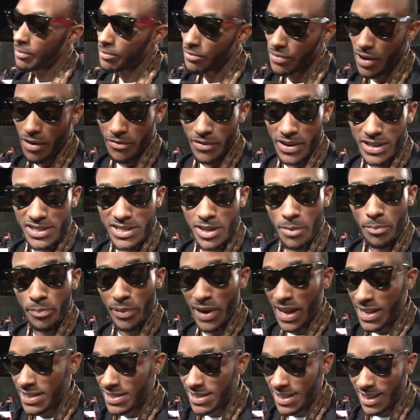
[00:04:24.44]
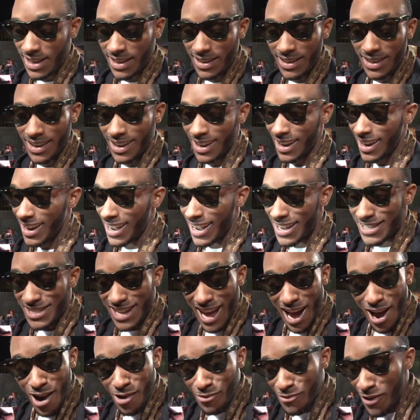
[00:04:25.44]
Brother, it's a blessing. It's
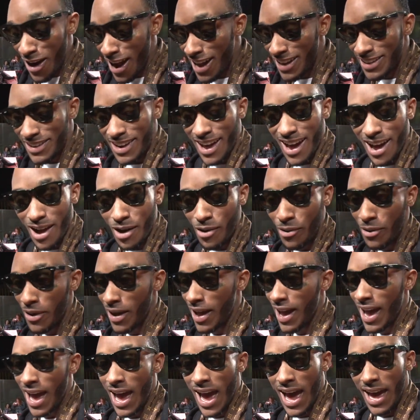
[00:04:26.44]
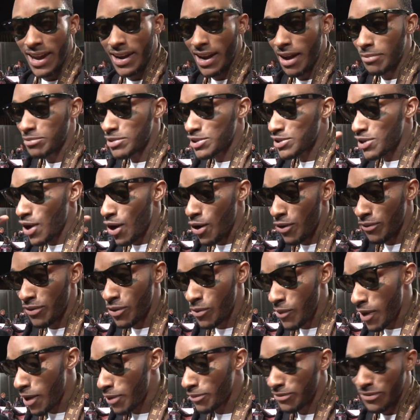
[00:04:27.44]
out right now, and I'm just
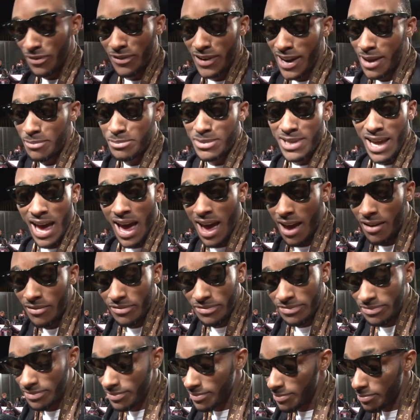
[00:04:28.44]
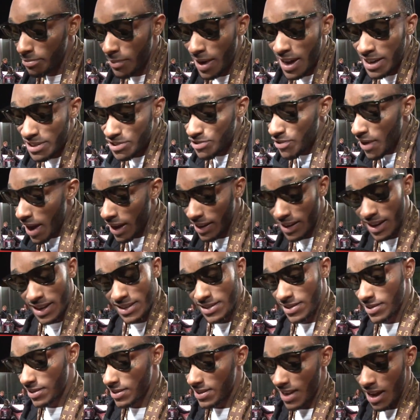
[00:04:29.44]
overwhelmed for them to have my track
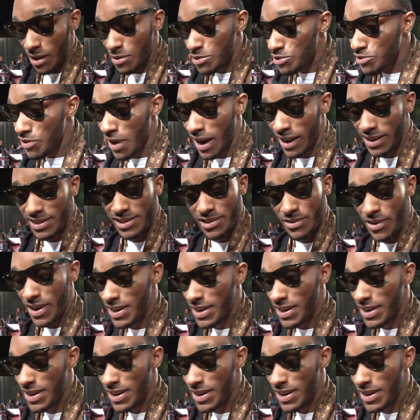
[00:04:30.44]
as the soundtrack. It's